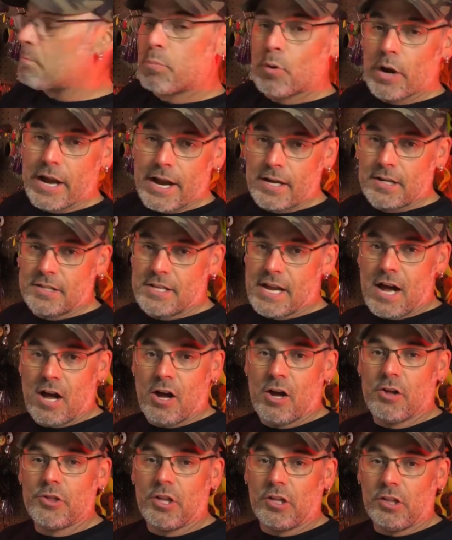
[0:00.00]
break
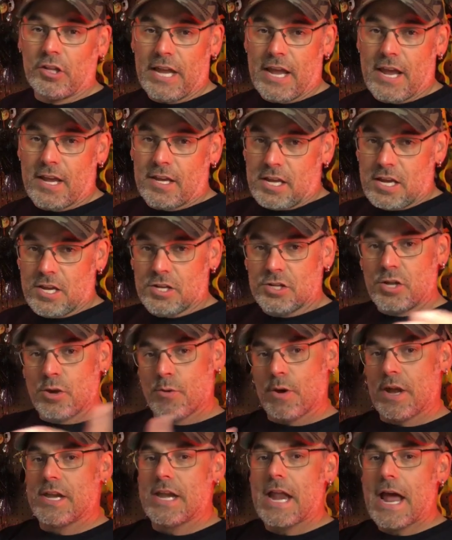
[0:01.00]
down the lake
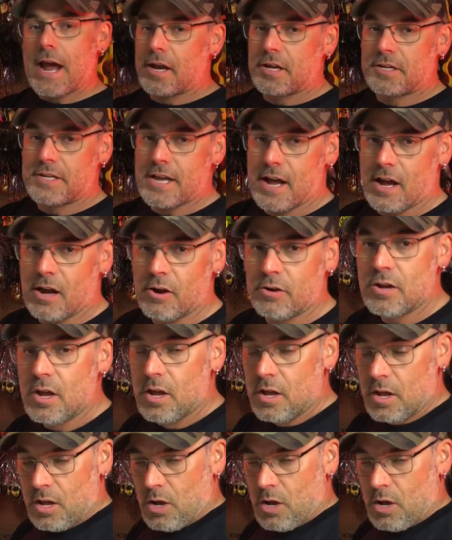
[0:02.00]
into a neck down,